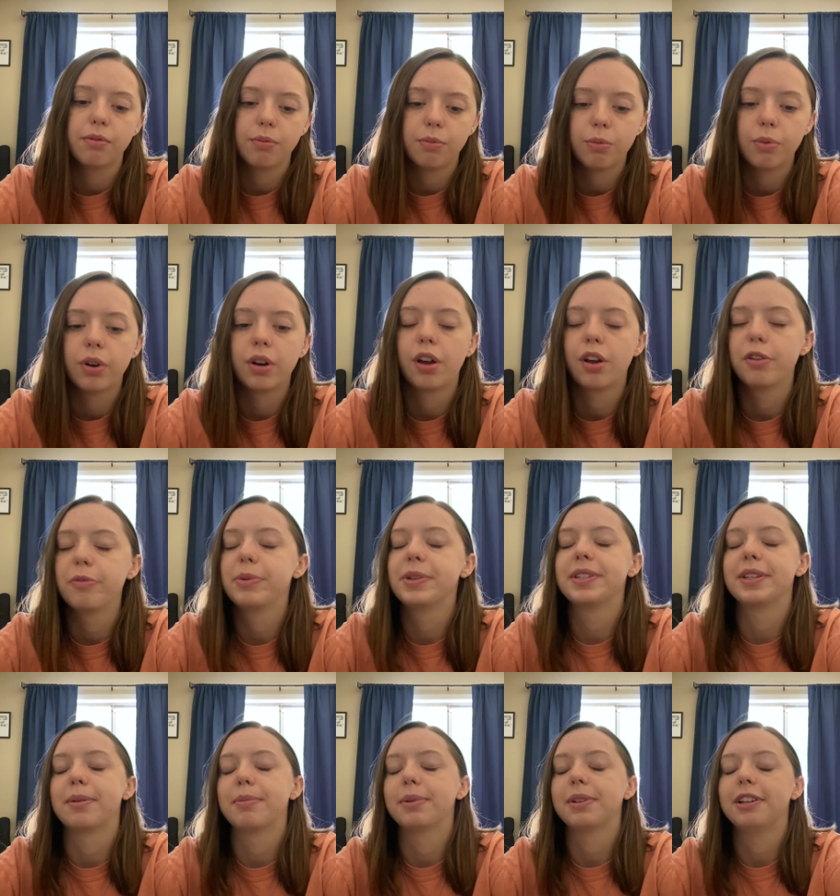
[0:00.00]

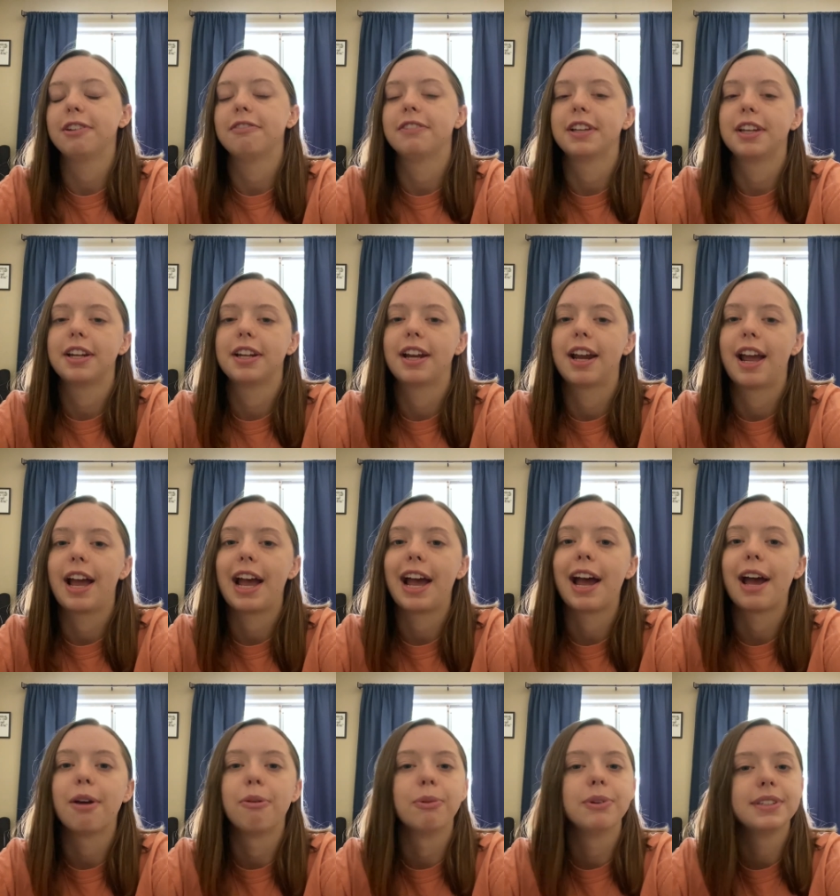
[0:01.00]
100% believe that
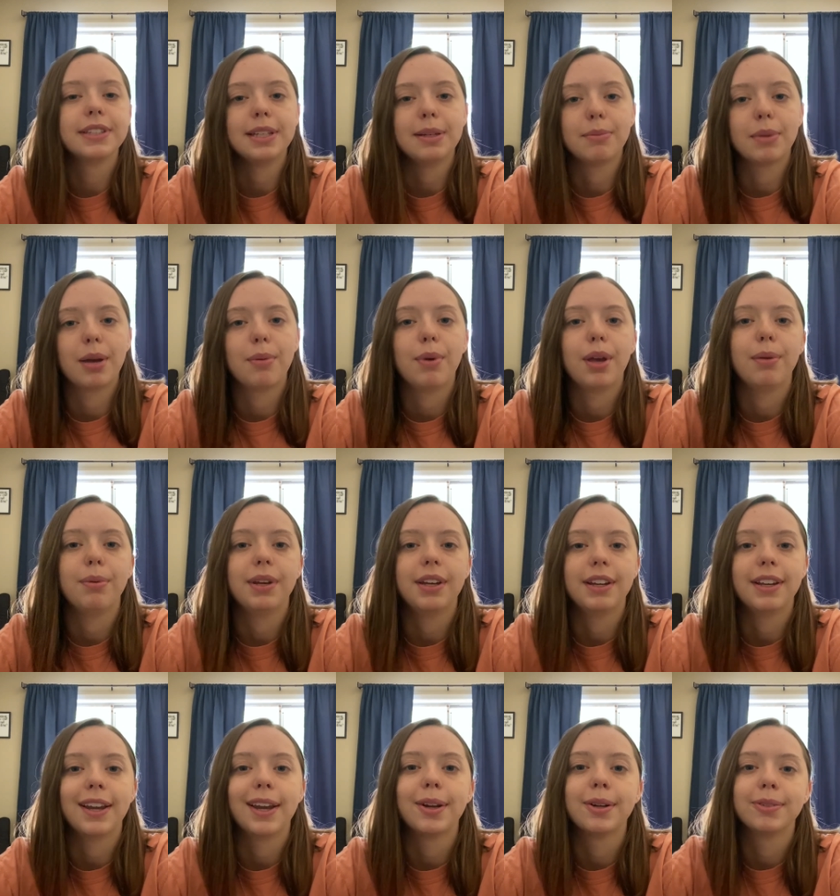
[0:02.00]
I will see my baby
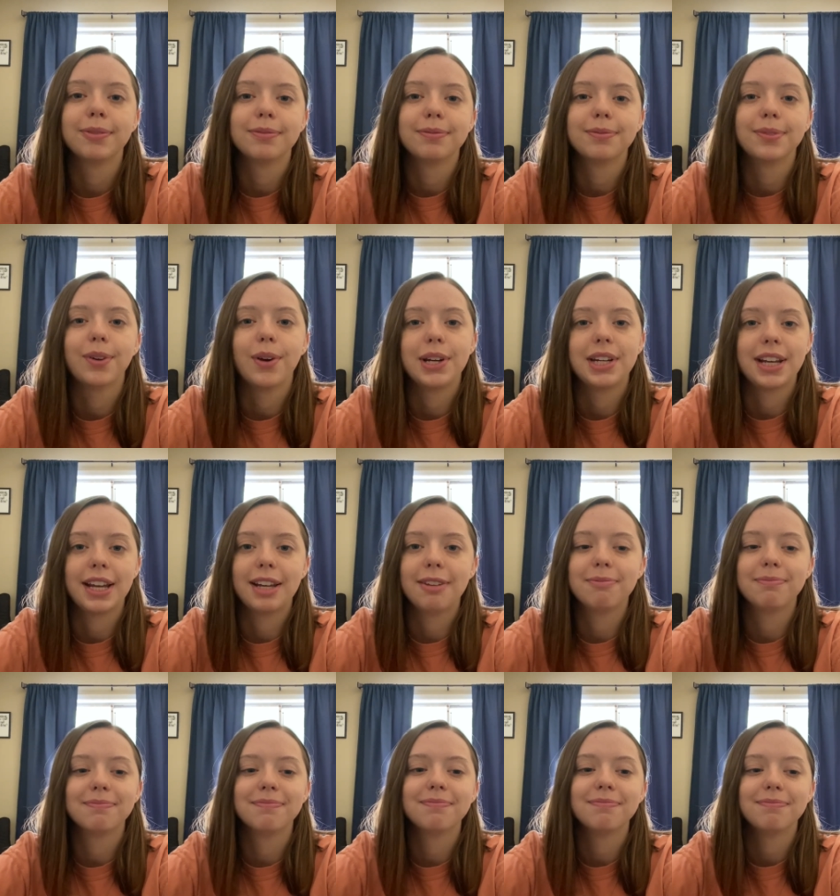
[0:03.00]
again one day
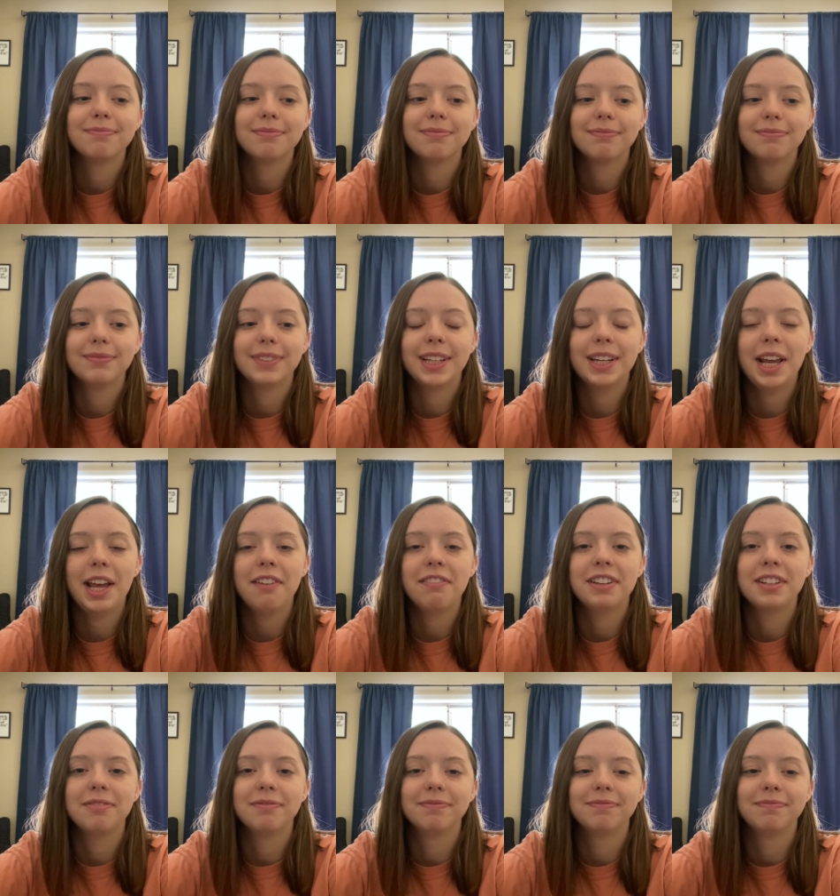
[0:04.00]
in heaven.